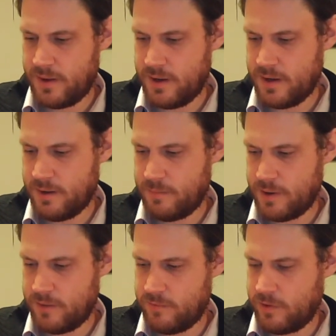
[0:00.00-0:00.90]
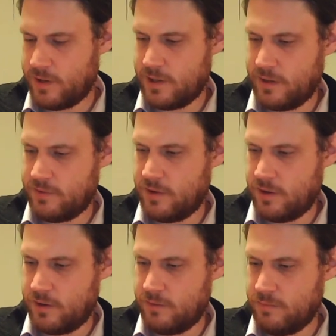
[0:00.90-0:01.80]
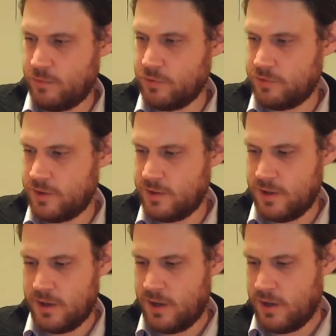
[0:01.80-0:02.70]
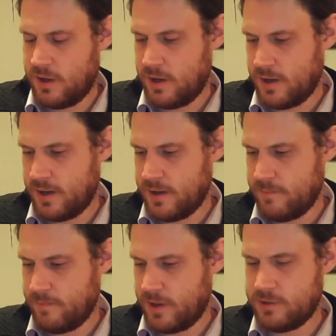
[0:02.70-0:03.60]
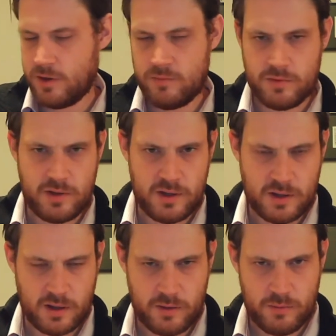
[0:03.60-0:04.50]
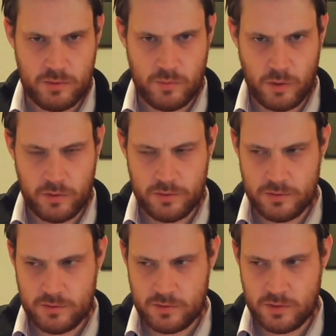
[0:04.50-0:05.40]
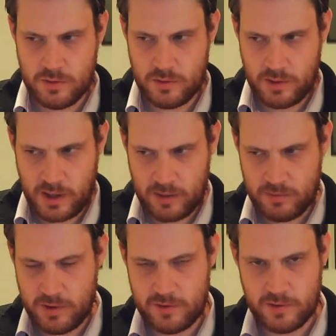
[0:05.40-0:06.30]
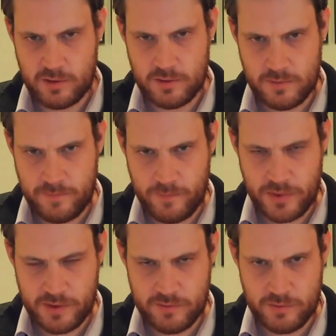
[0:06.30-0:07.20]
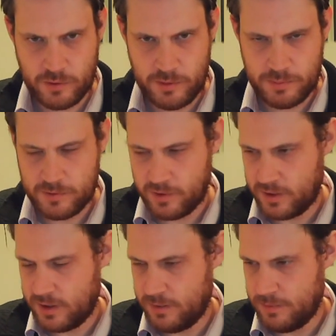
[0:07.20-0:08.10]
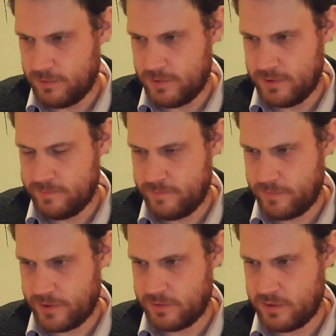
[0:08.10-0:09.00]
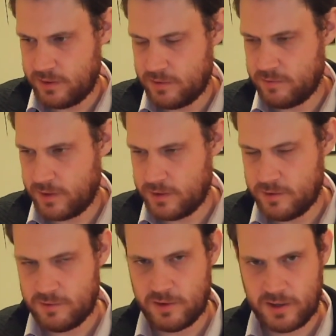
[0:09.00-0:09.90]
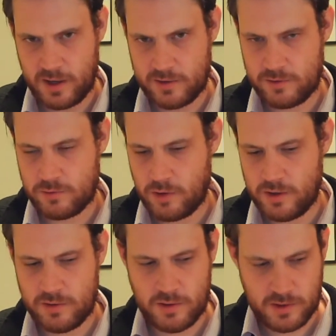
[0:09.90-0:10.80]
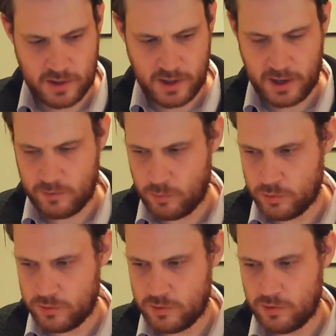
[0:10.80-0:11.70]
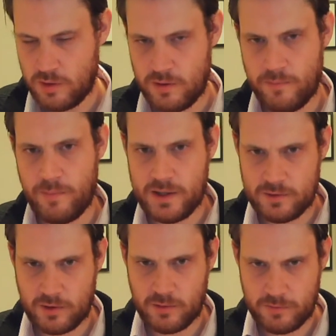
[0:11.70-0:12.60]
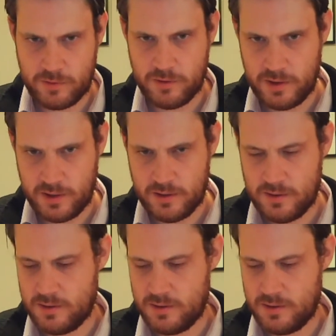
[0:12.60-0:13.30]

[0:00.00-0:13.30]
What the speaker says: but I'm very glad that I bought it. I don't think I would want to have this at 40% ABV. I think the fact that it's at cask strength and you can add water to it makes up for the